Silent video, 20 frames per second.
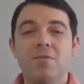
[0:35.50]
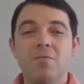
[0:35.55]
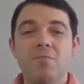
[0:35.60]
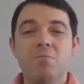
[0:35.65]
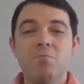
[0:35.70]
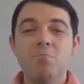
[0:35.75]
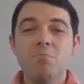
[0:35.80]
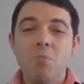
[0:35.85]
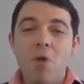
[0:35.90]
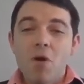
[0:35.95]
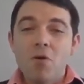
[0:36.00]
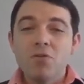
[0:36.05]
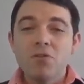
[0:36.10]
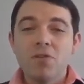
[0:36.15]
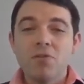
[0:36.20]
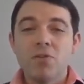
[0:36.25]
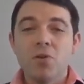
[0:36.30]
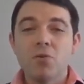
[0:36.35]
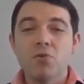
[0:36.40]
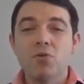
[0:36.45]
Most
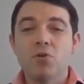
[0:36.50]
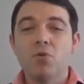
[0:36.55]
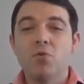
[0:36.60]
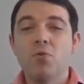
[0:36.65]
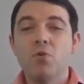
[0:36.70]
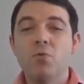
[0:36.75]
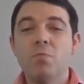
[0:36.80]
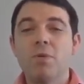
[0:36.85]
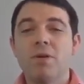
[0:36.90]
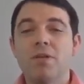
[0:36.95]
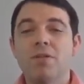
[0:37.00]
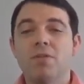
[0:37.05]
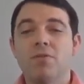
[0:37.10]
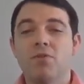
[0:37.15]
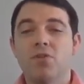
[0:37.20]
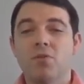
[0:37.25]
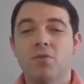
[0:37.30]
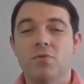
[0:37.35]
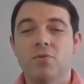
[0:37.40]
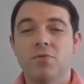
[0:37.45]
of those are groupings of
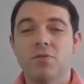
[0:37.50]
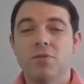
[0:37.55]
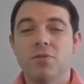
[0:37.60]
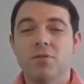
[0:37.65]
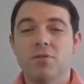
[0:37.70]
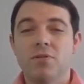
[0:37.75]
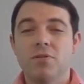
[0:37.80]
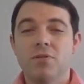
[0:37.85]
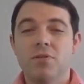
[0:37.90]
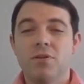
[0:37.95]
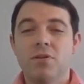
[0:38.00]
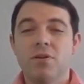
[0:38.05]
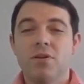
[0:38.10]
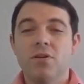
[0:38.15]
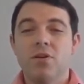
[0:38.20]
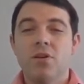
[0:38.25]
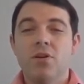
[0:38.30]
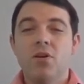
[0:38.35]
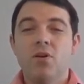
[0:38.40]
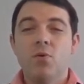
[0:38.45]
students.
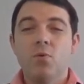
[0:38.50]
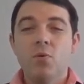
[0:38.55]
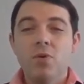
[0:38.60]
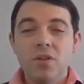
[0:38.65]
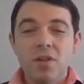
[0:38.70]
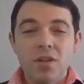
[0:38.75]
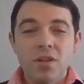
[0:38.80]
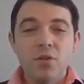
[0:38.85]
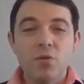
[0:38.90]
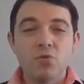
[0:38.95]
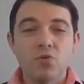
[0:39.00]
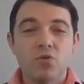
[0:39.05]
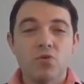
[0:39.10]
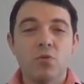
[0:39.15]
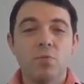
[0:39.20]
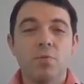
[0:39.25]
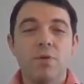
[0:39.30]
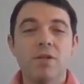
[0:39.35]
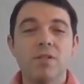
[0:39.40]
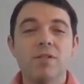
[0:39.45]
Within those
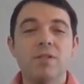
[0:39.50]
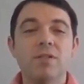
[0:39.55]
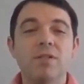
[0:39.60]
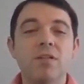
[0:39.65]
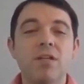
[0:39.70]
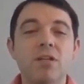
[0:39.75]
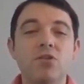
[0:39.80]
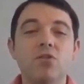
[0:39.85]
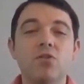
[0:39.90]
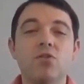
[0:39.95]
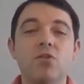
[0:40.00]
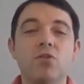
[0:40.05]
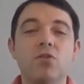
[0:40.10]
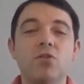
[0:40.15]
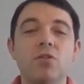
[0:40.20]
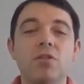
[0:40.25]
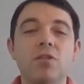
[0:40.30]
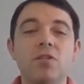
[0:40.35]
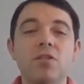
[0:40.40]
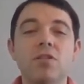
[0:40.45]
groupings, teachers are
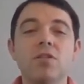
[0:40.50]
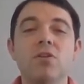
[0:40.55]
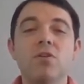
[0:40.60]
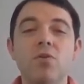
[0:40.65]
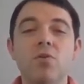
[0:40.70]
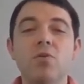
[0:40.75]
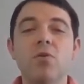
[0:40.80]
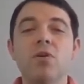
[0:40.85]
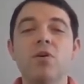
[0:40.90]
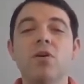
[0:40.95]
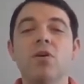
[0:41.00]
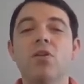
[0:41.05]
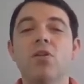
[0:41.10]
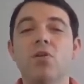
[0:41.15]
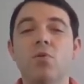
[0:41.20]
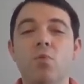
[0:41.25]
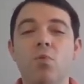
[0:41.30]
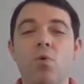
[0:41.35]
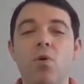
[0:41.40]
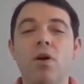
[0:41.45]
still
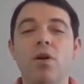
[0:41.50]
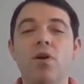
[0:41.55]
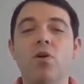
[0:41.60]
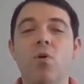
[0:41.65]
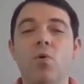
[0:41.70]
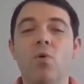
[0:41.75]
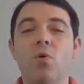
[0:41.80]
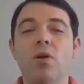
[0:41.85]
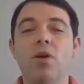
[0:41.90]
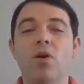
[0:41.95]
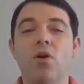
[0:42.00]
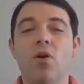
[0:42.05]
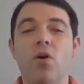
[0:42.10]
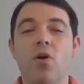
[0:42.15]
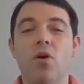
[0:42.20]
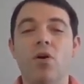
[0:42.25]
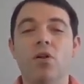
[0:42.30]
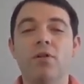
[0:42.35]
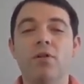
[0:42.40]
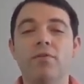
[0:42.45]
the one holding
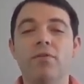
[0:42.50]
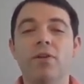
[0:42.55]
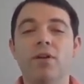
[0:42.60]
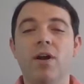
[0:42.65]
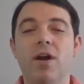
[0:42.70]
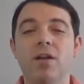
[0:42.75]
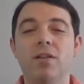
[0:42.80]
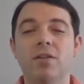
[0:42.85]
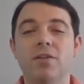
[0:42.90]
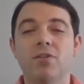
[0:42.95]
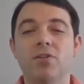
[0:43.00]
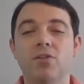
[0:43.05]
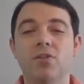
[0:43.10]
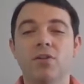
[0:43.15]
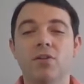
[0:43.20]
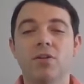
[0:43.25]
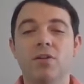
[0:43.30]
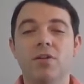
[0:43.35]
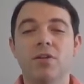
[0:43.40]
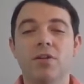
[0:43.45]
all of the
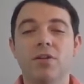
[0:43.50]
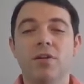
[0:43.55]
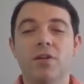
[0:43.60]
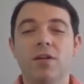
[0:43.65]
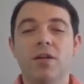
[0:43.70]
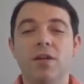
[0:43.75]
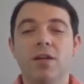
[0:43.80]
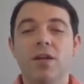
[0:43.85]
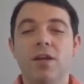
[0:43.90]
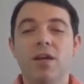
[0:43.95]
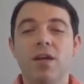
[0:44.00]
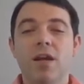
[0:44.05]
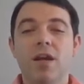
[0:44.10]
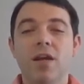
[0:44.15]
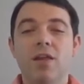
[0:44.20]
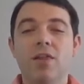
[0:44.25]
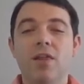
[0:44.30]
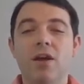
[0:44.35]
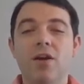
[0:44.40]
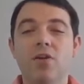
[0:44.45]
knowledge,
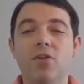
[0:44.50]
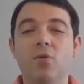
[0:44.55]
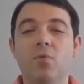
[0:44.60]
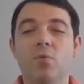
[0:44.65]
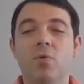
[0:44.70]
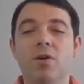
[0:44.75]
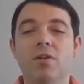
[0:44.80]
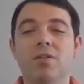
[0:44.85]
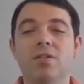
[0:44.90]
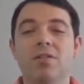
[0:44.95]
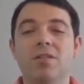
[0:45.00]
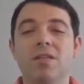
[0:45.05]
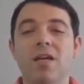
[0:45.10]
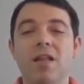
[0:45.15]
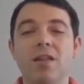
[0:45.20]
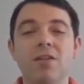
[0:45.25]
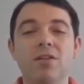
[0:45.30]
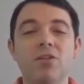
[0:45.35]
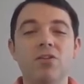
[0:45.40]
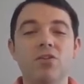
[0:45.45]
and they're the ones
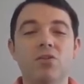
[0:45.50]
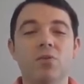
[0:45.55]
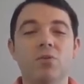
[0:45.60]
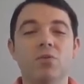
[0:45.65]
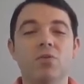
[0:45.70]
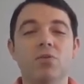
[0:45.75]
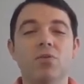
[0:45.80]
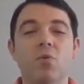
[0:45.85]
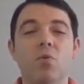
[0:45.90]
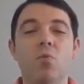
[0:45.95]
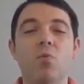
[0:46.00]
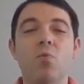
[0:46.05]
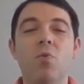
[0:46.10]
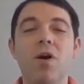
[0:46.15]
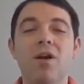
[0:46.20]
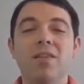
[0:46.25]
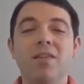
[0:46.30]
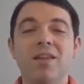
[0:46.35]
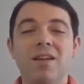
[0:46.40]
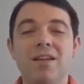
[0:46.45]
telling the students
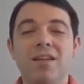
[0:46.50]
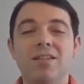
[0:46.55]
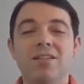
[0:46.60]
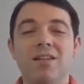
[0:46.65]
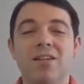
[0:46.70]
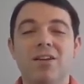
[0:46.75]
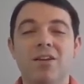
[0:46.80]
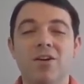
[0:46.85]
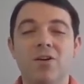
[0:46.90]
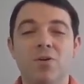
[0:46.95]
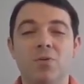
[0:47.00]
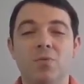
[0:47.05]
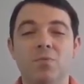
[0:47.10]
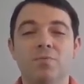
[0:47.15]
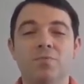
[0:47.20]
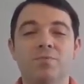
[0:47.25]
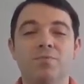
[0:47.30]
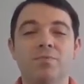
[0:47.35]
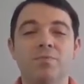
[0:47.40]
what they need to know.